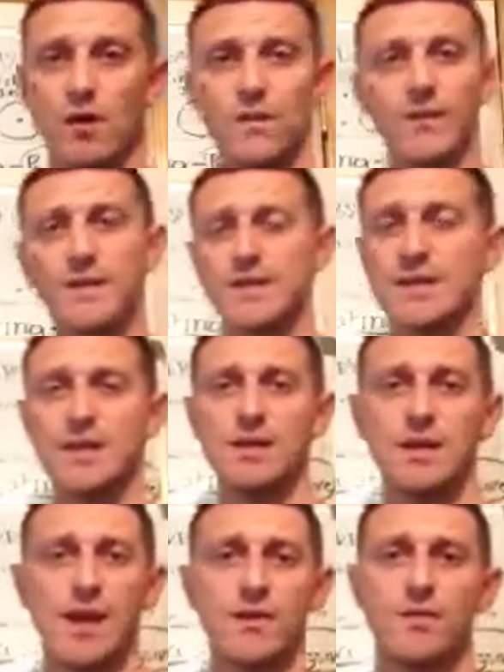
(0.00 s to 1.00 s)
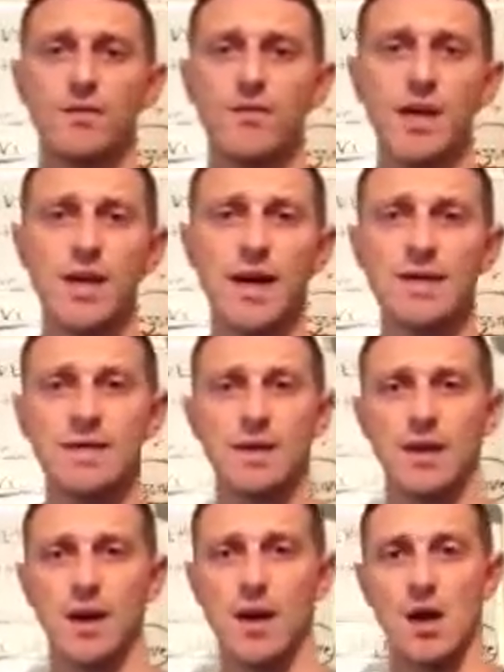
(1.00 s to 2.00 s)
For me, guys,
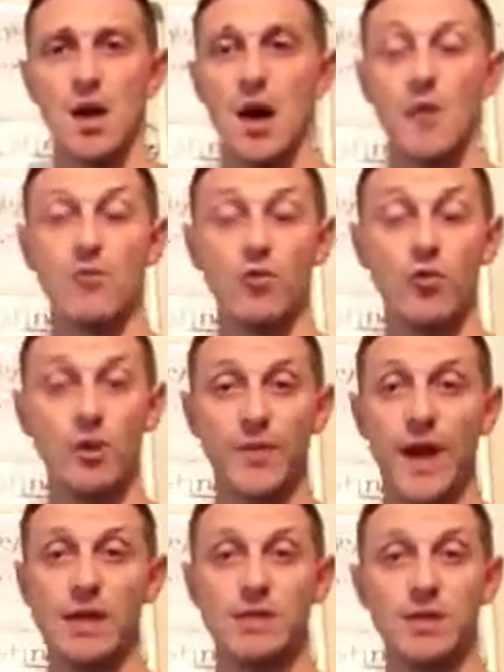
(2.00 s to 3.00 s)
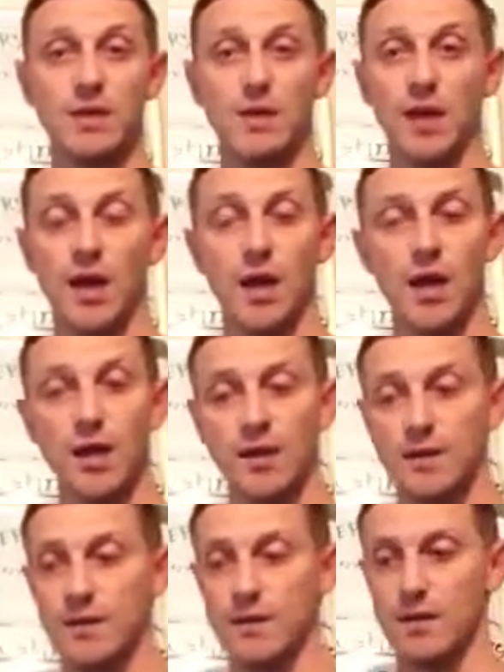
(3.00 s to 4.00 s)
I'm really passionate and
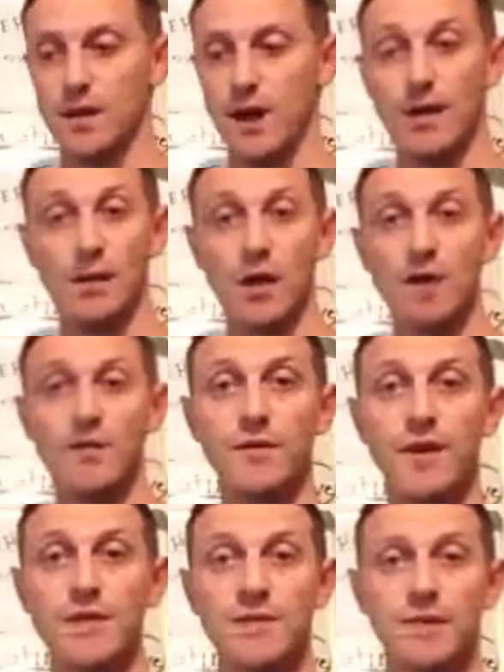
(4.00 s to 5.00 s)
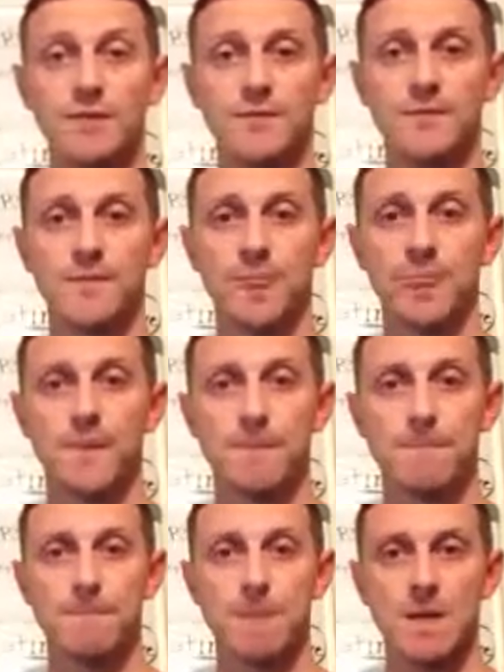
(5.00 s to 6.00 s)
I love investing.
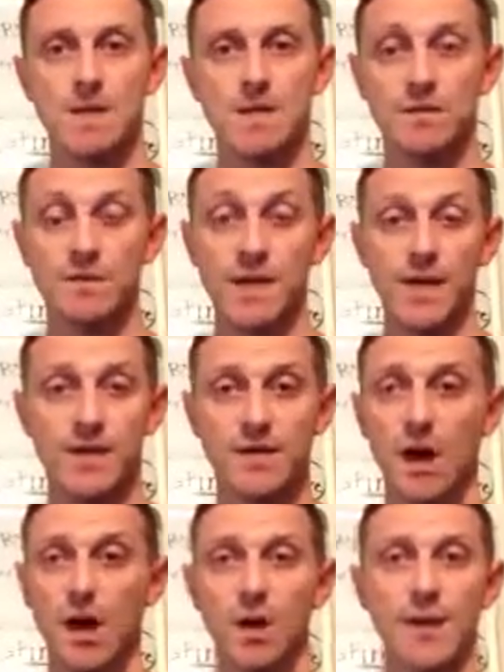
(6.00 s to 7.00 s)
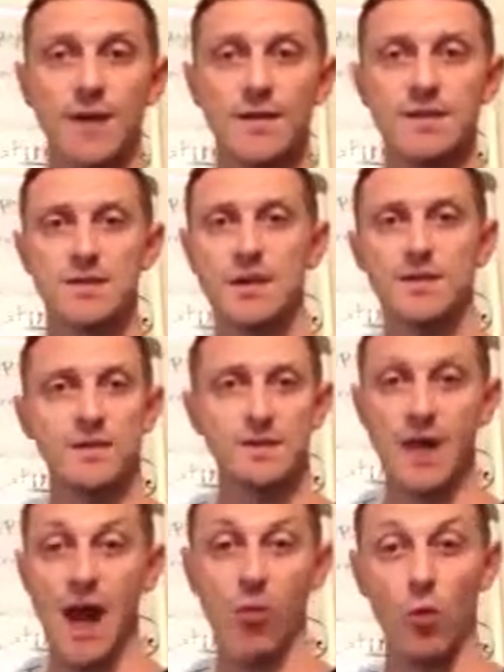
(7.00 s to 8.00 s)
So for me, talking about this stuff is
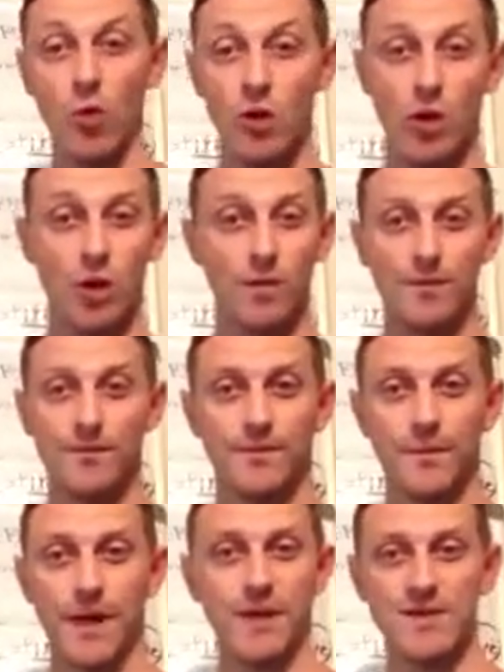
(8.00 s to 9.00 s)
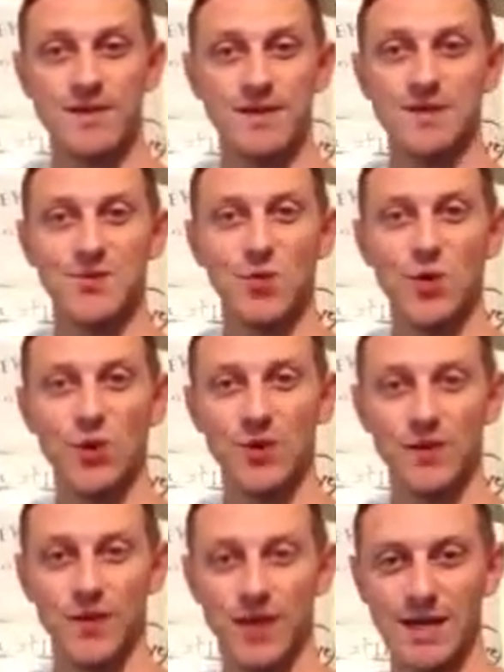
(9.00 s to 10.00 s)
not work. I don't see it as work.
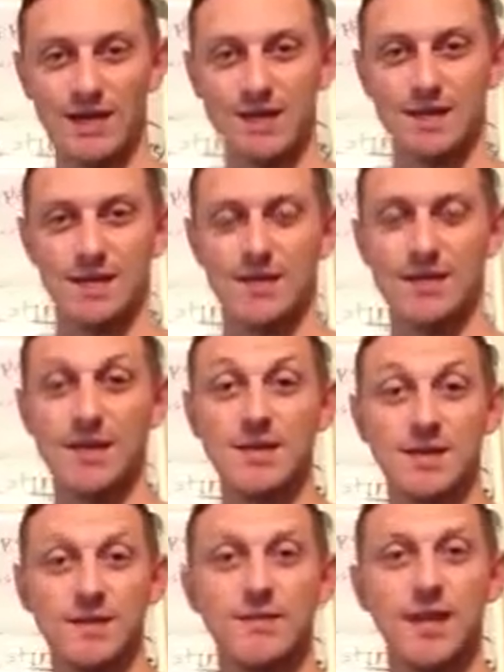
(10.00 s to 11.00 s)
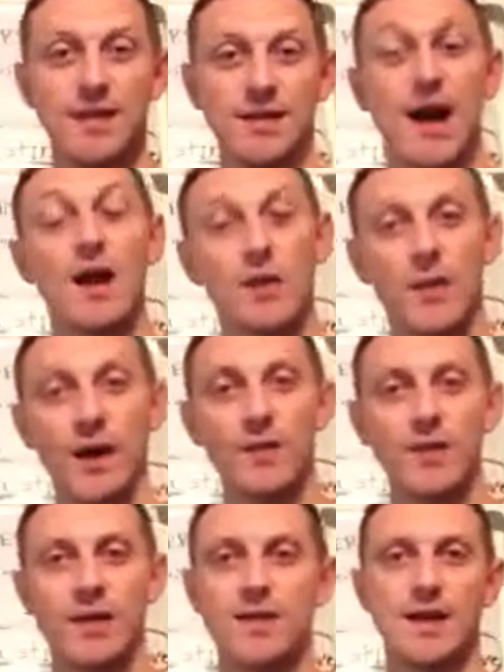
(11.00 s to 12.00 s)
I mean, it's easy for me to talk about it
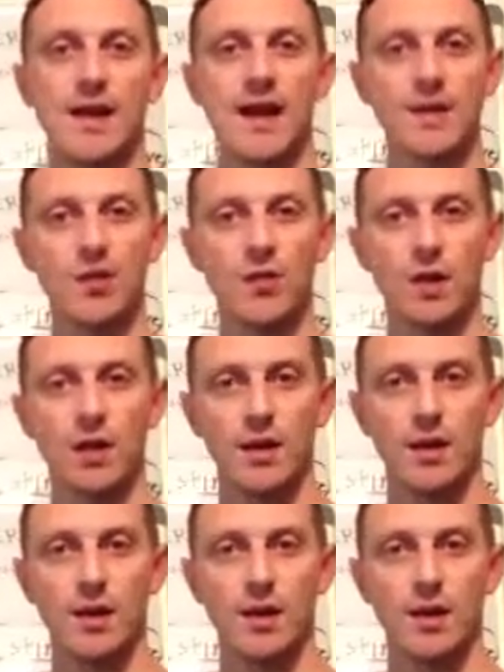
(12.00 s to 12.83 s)
because I like doing it.